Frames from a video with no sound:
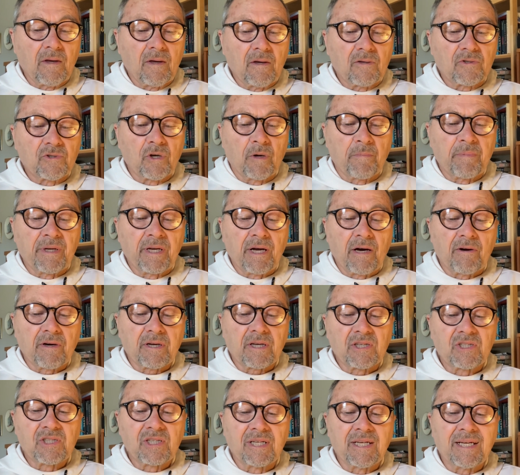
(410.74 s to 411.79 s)
Schopenhauer
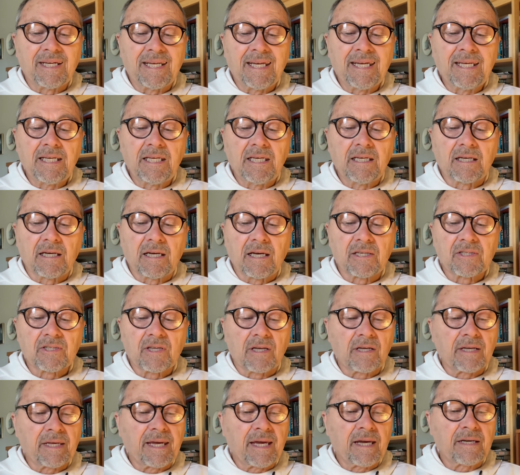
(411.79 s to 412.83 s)
considered India as the
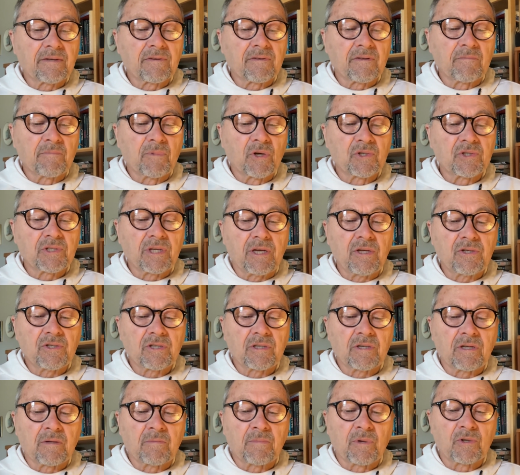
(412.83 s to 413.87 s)
land of the most
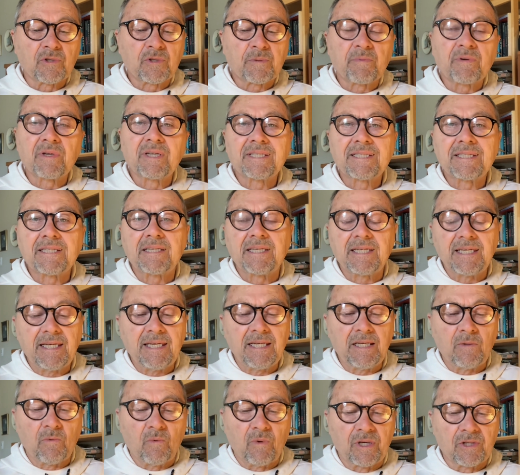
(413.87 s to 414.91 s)
ancient and most
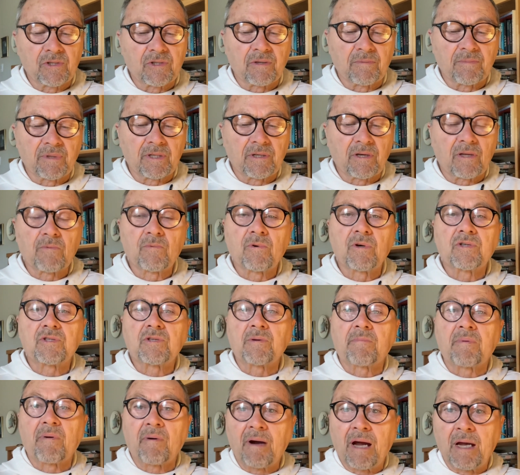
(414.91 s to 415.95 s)
pristine wisdom. In other words, the
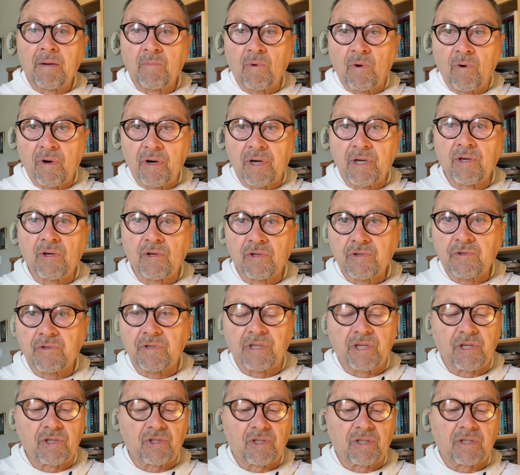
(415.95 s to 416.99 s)
primordial
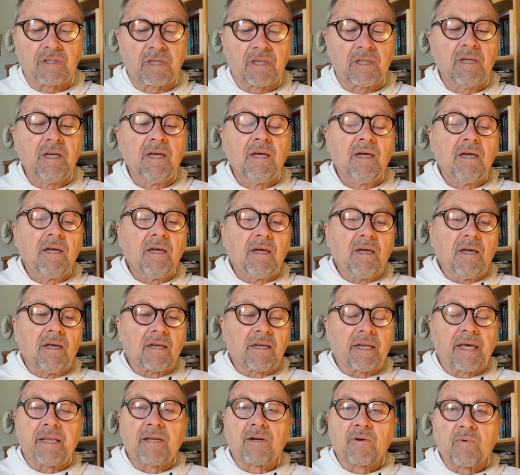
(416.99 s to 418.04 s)
tradition that
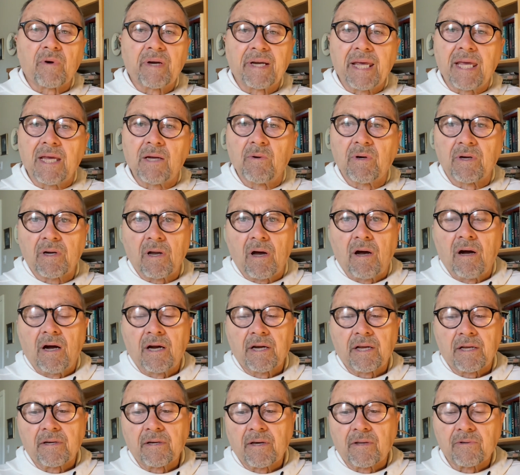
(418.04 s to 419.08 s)
later René
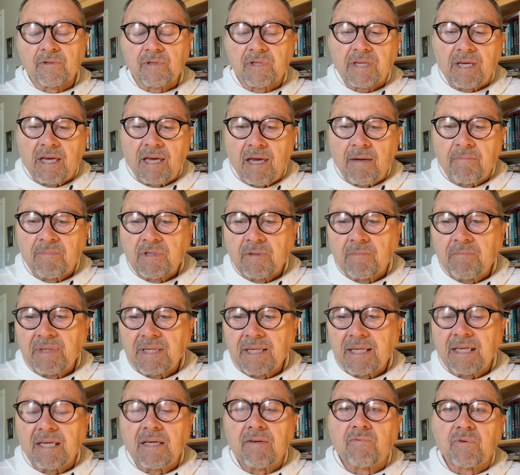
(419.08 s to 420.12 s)
Guénon and others came to
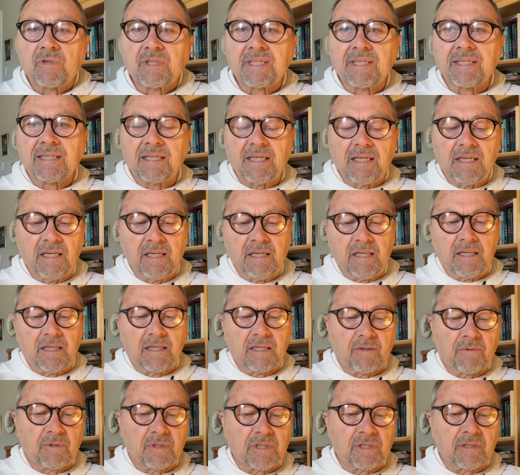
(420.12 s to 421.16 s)
believe was in
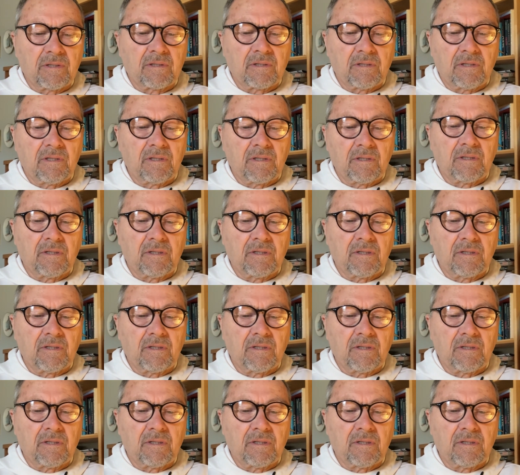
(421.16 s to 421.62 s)
India, was in